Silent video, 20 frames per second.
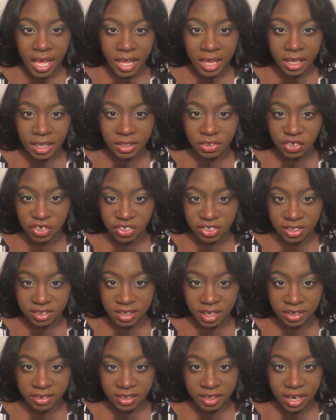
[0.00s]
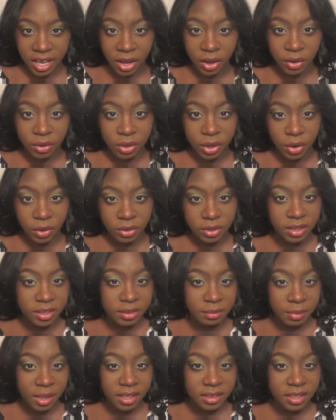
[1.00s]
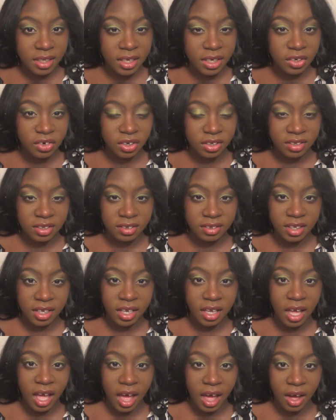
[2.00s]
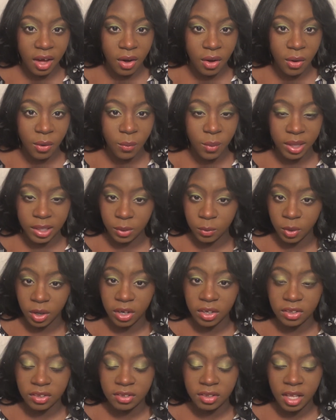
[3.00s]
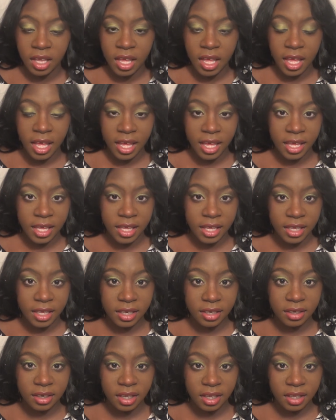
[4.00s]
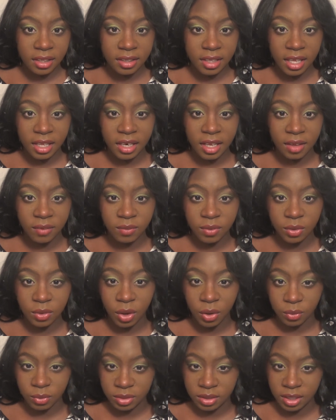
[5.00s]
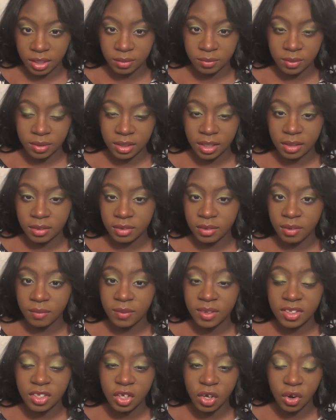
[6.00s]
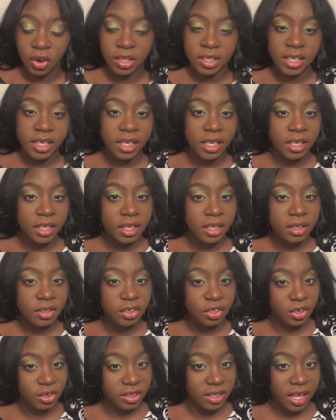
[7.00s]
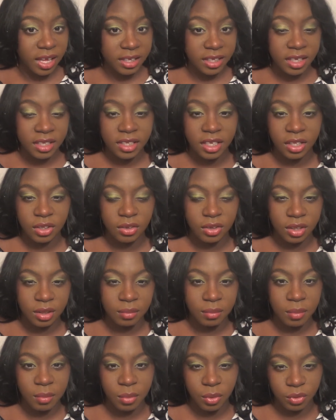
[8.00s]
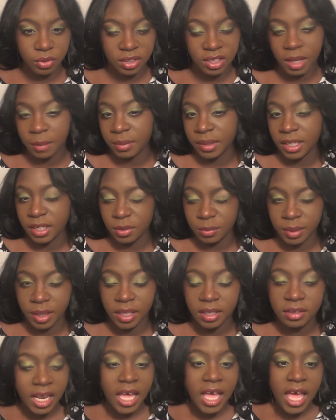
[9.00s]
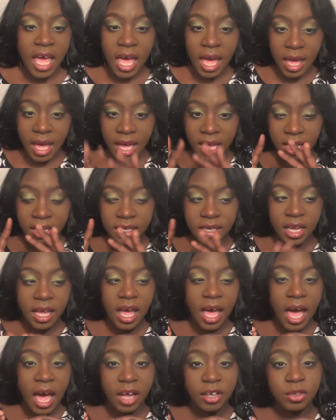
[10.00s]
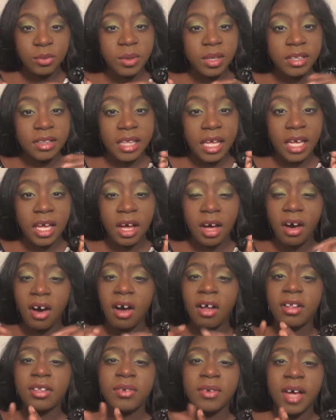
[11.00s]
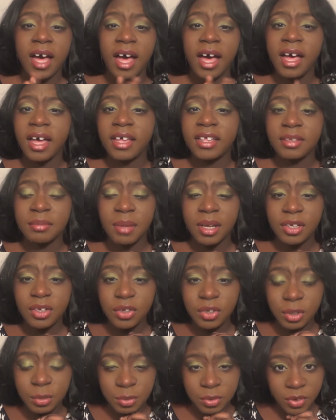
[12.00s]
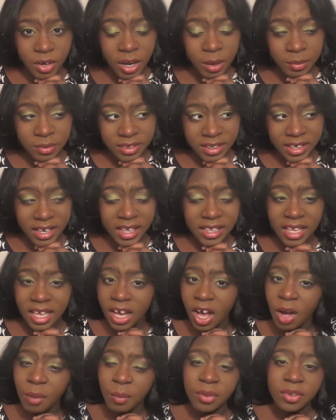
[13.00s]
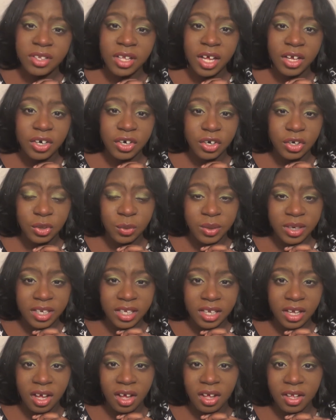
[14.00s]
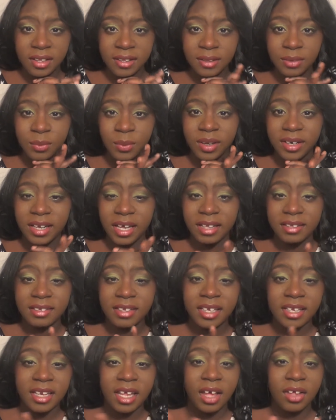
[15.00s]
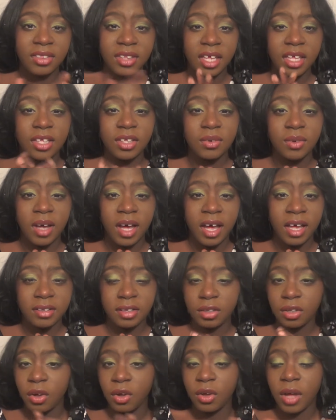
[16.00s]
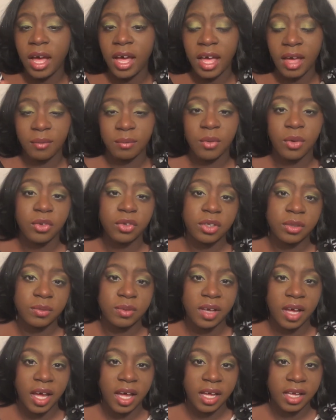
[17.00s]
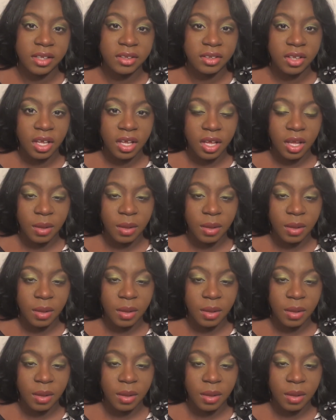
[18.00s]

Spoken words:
and just to test it out on this method, just to see how well it works. And then if you don't see if it's curling to your liking, then you can boost it up a little bit. And I just want to thank all you guys, my new subscribers. I got like almost 120 y'all. It's 119 now. Thank you guys. I know I have most of you guys